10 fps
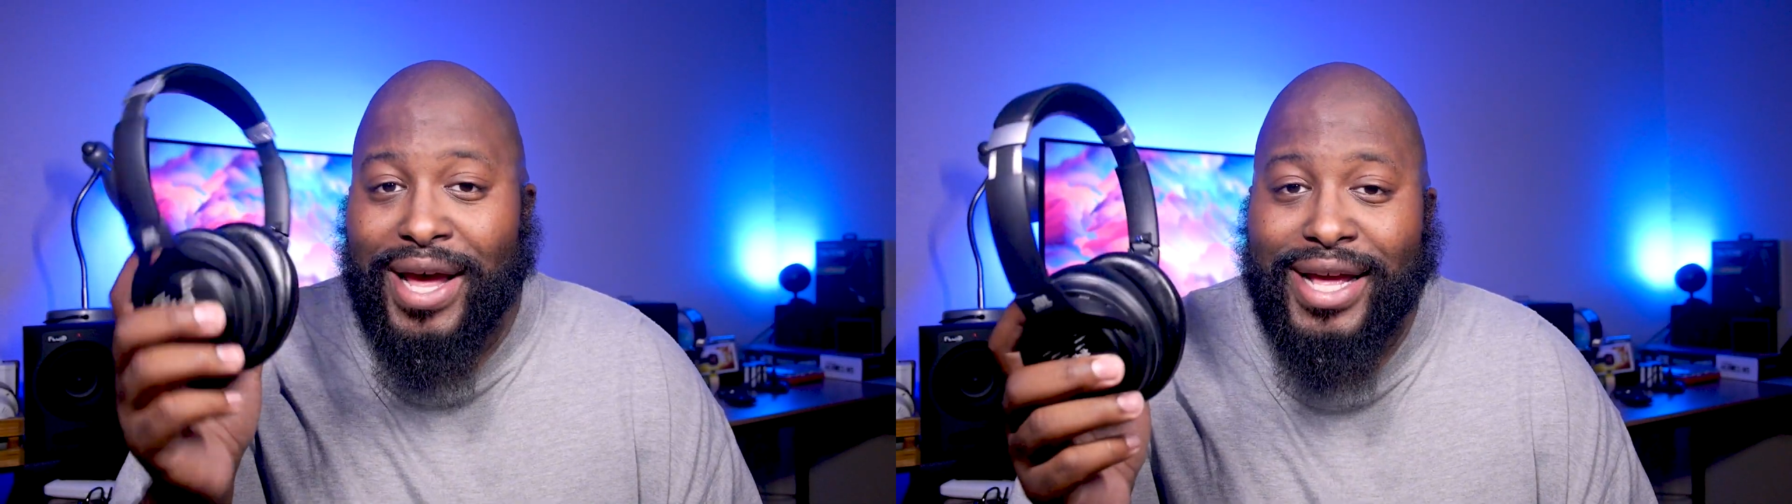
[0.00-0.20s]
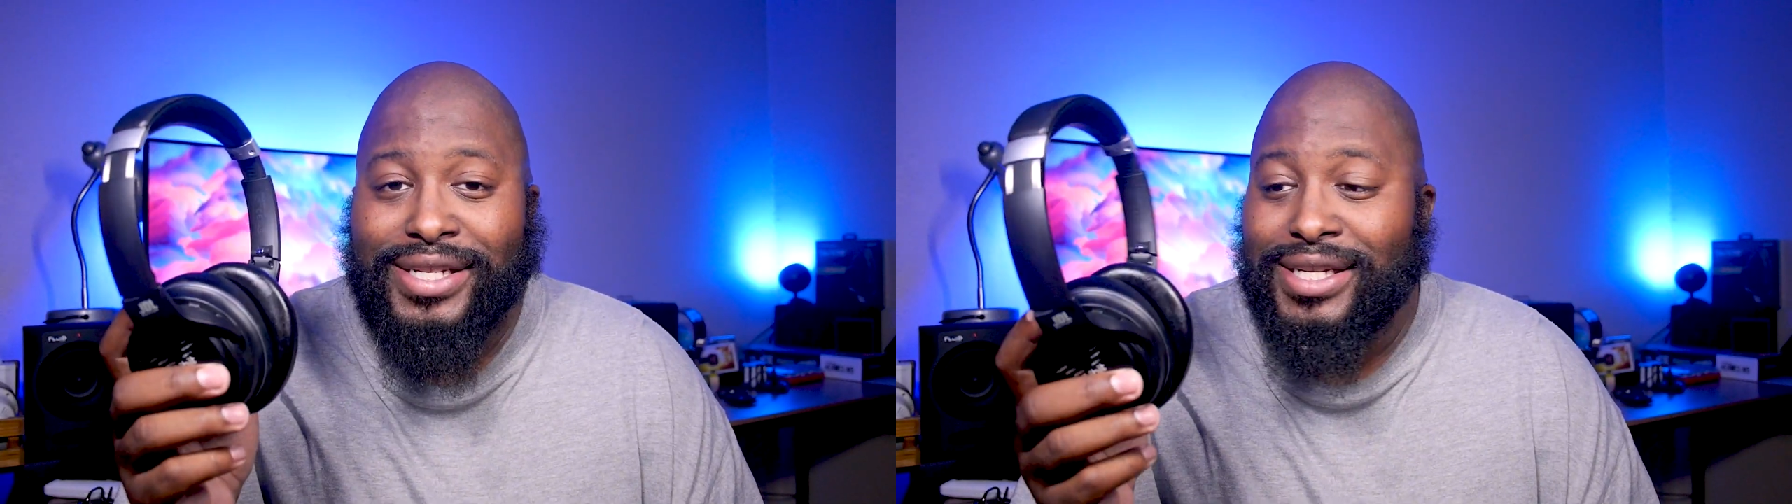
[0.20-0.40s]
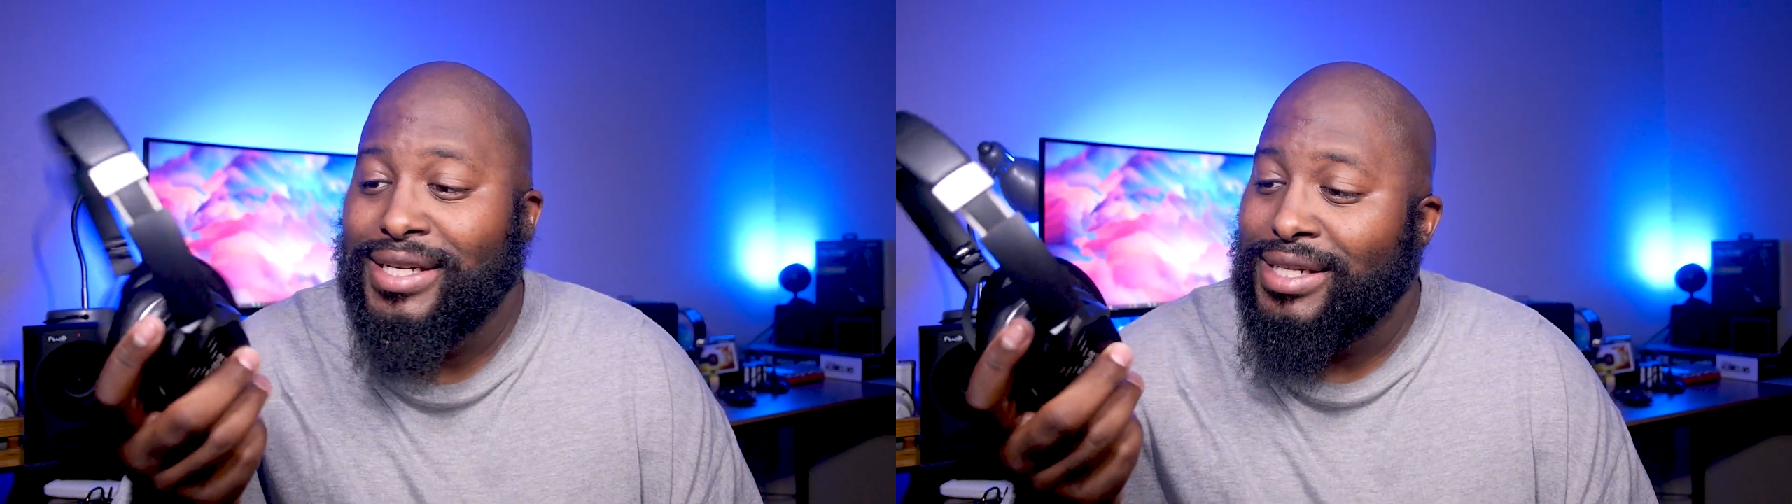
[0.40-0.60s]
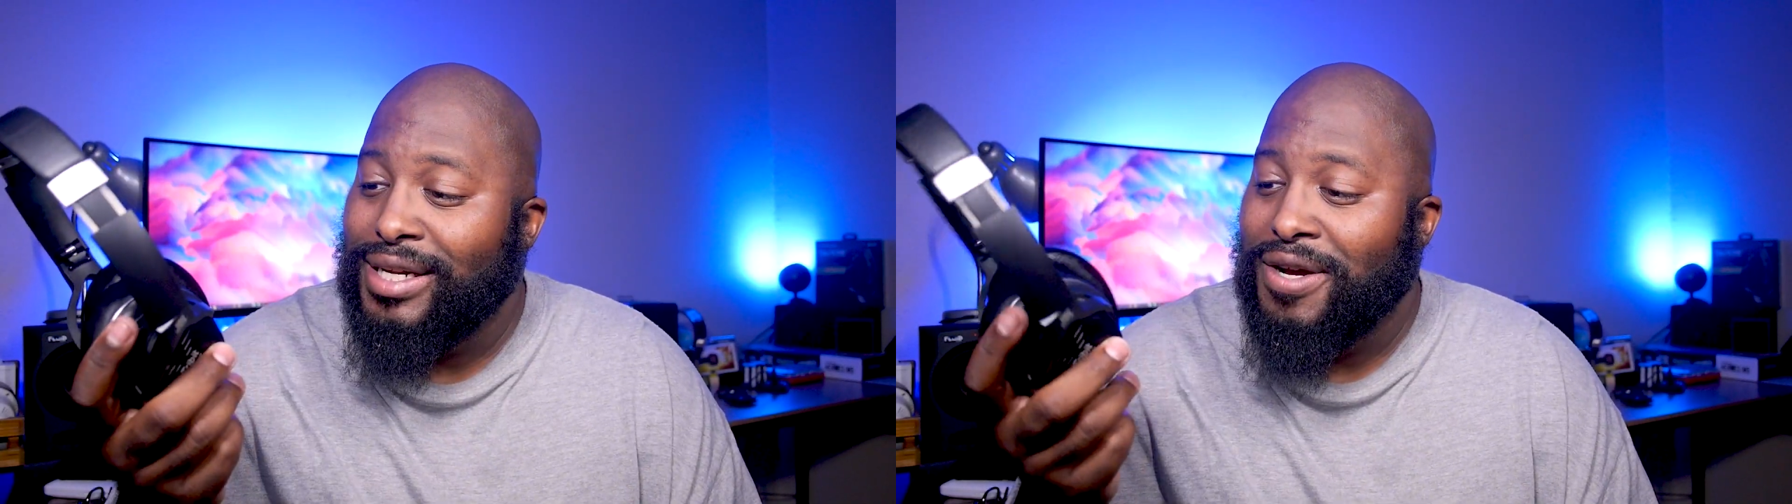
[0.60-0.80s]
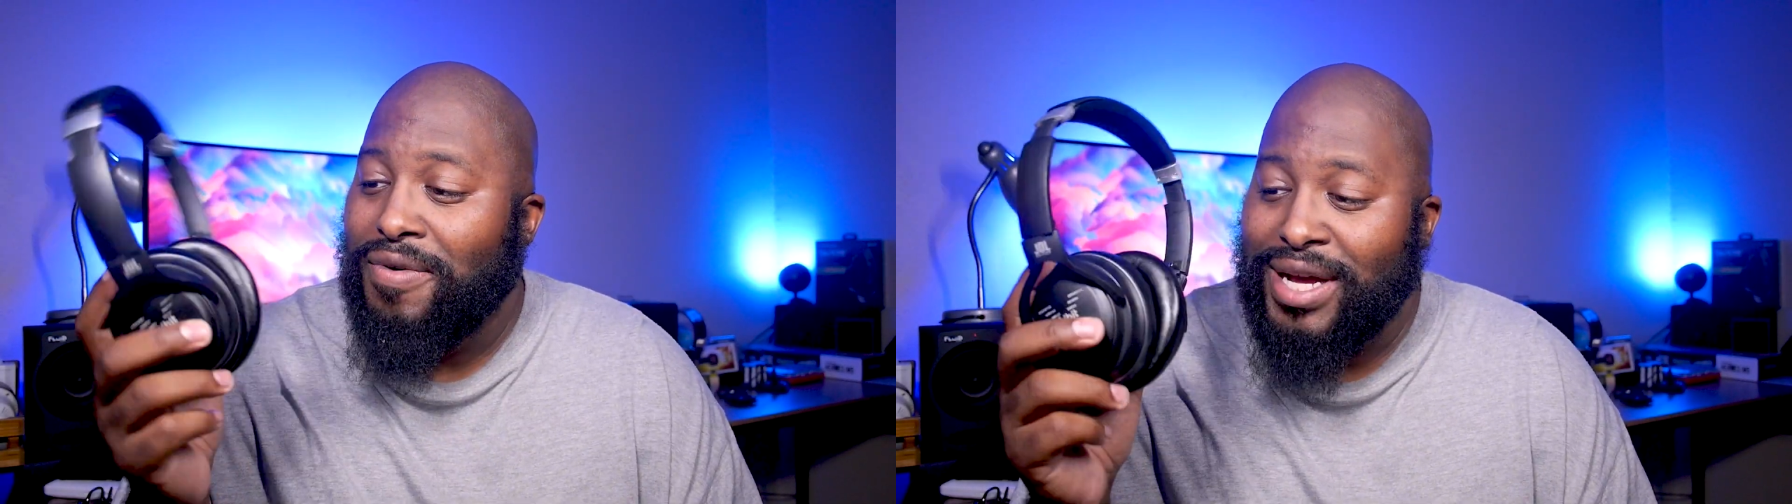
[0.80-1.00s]
answer to
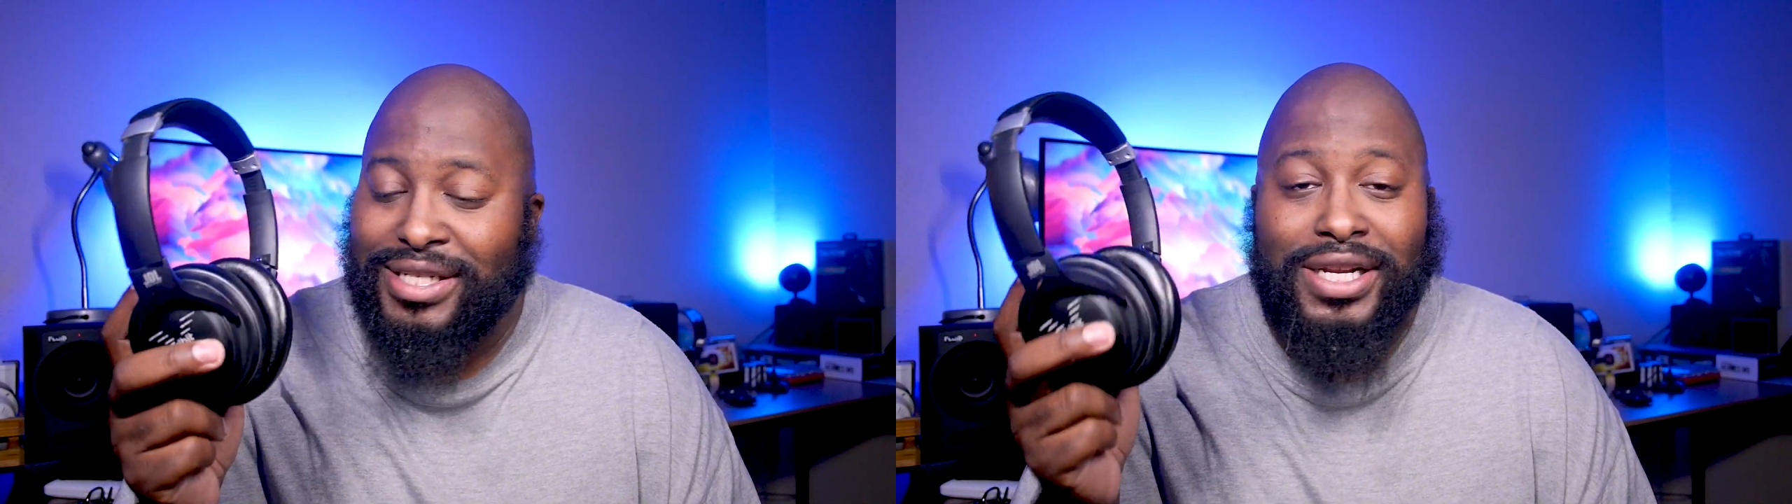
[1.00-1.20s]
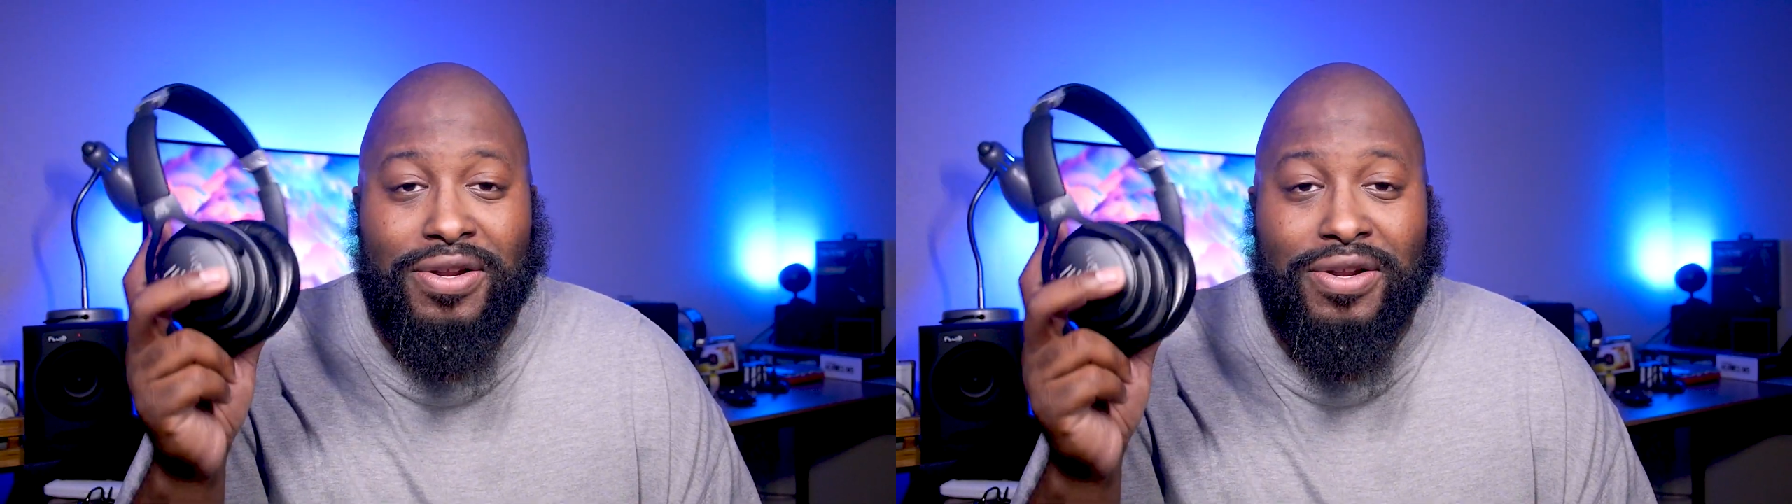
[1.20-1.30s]
the question,